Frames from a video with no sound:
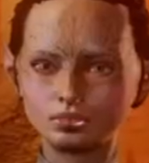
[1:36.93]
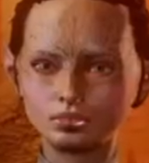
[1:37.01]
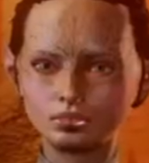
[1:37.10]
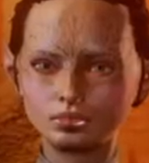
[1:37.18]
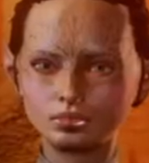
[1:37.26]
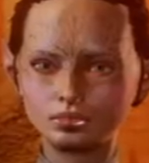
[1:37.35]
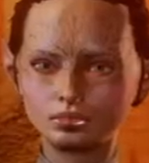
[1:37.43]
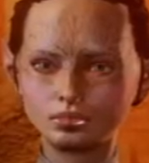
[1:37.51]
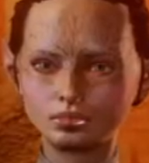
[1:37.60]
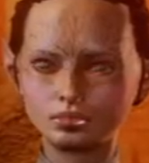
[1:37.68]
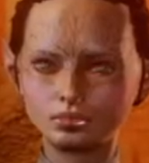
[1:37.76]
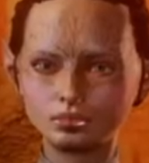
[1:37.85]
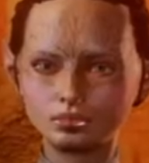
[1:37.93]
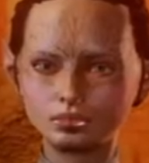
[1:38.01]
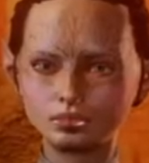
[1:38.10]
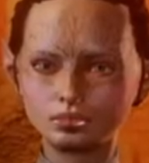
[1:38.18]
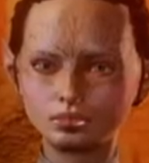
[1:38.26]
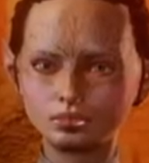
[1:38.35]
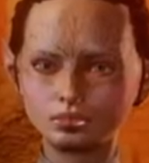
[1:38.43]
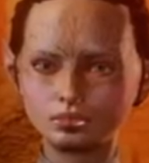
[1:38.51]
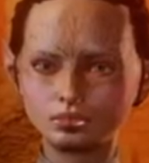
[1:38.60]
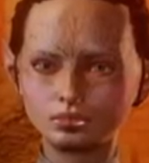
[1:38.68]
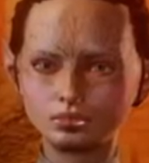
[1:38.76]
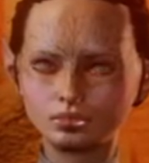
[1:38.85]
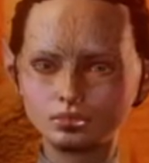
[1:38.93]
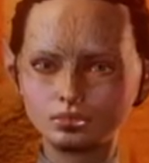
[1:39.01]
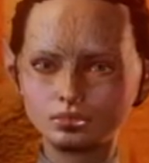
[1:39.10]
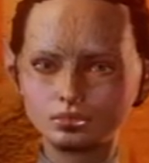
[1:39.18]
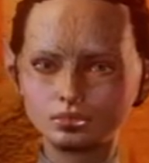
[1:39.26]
(silence)